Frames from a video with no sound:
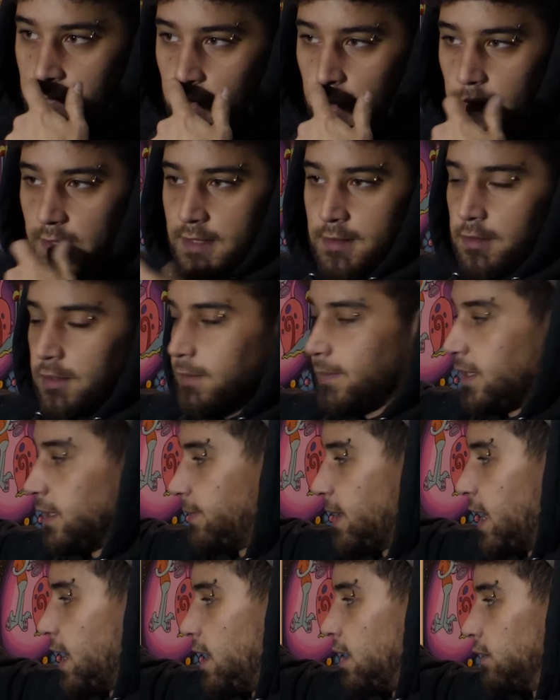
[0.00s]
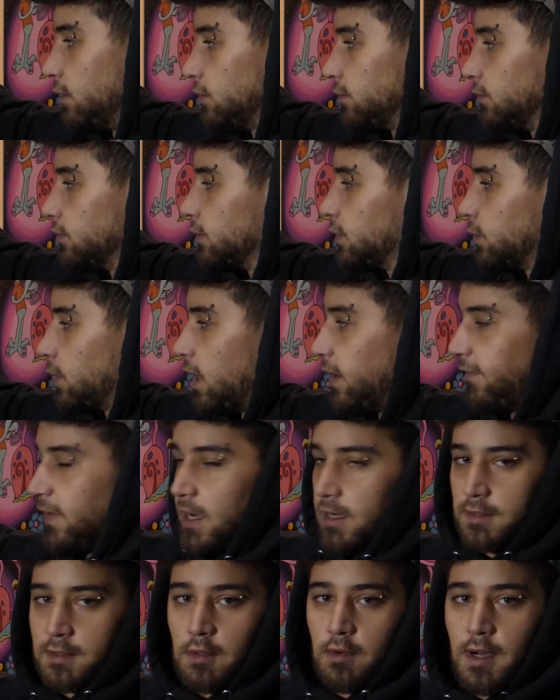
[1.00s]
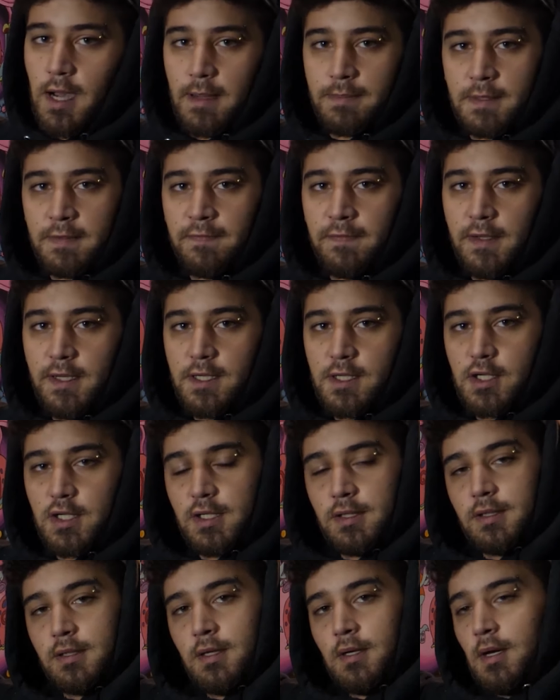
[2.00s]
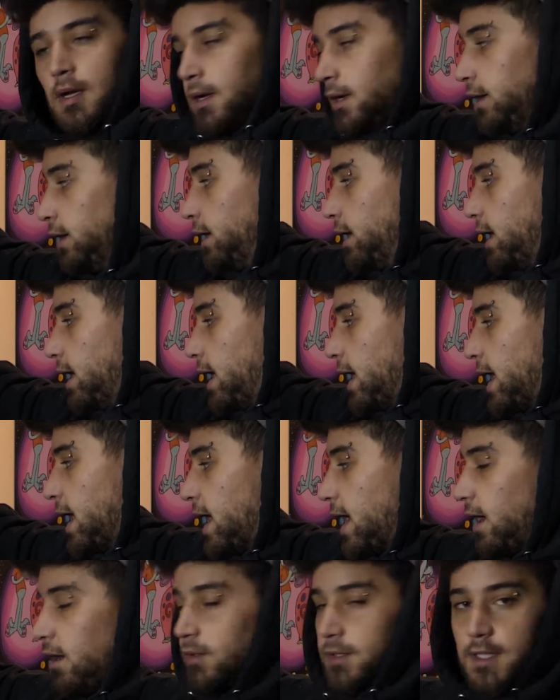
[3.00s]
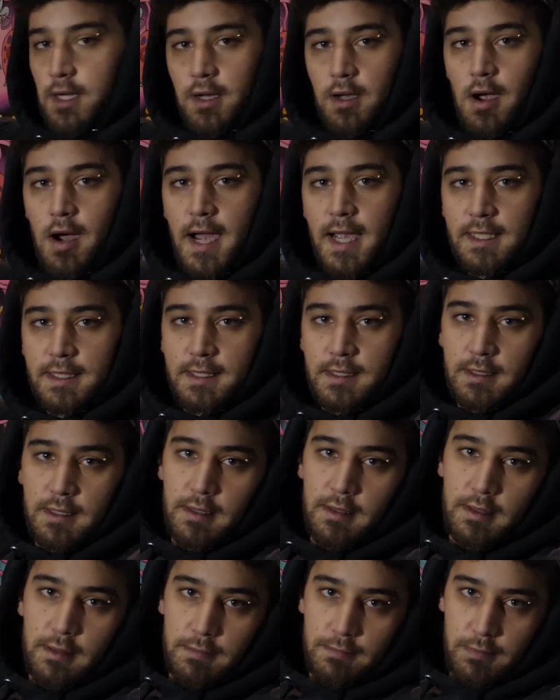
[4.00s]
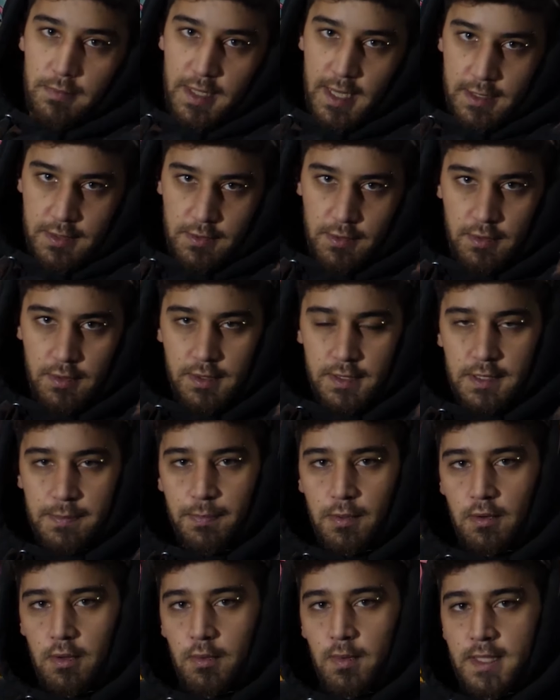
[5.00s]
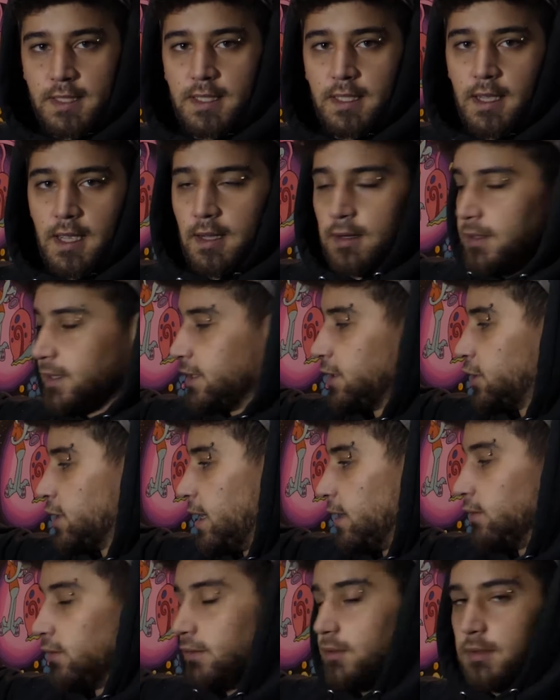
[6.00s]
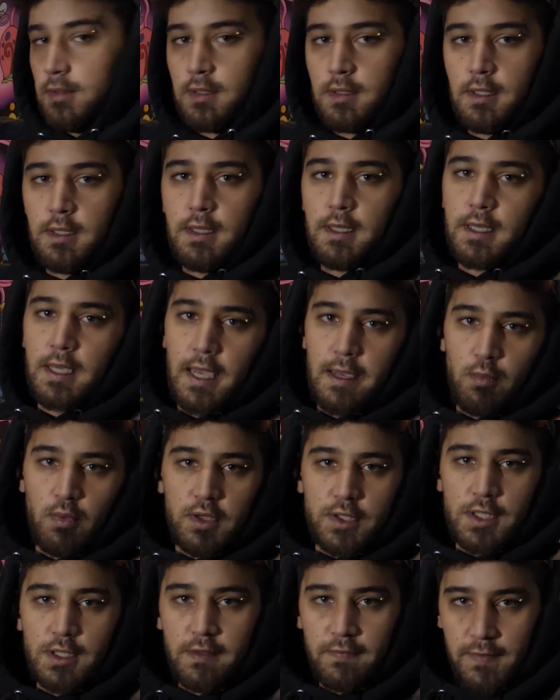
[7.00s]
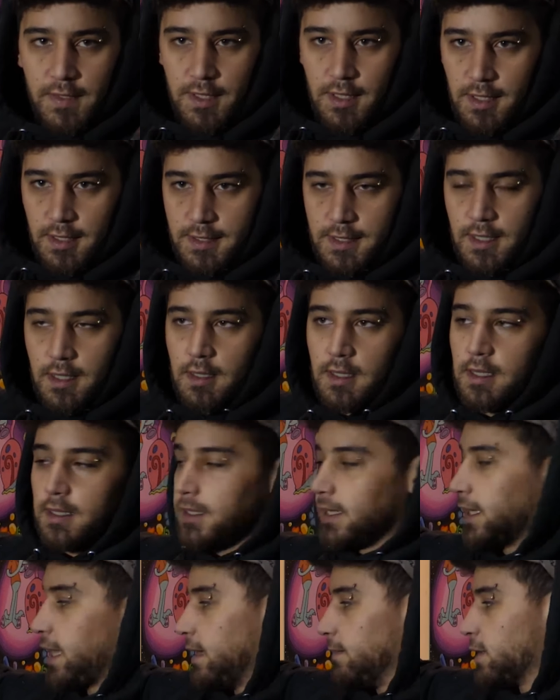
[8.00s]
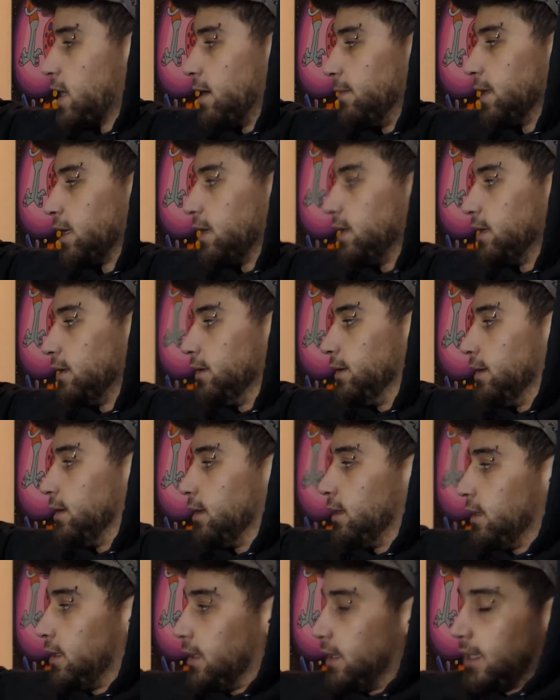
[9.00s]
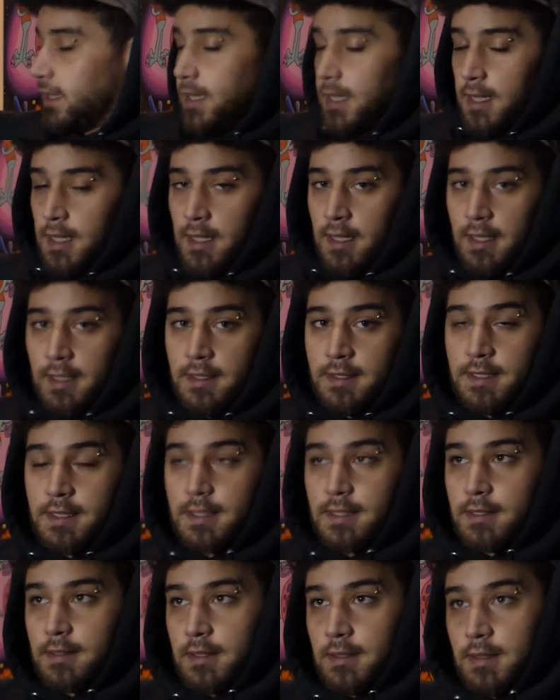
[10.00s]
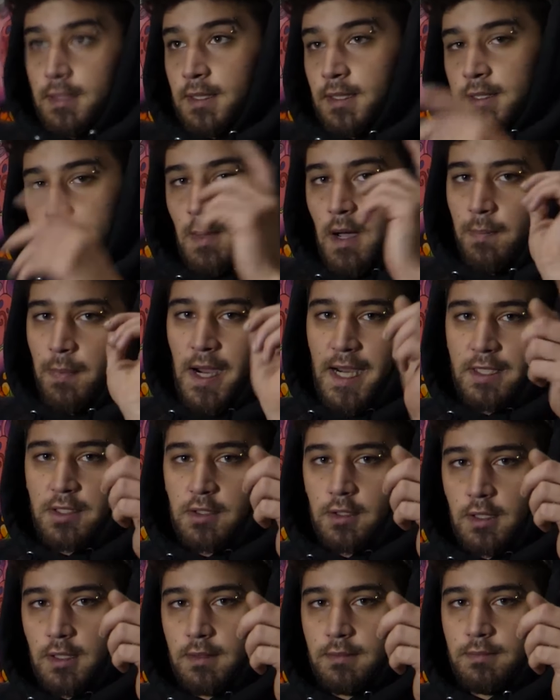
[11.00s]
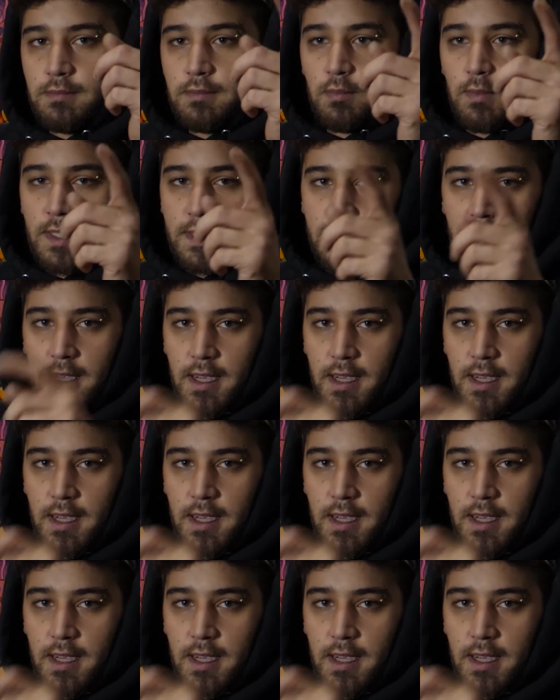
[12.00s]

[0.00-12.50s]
Probably took me about 12 hours all up to finish. Uh, also guys, thanks for all your support once again on this channel. Keep watching the videos, they're gonna keep coming in. And here's my Patreon, once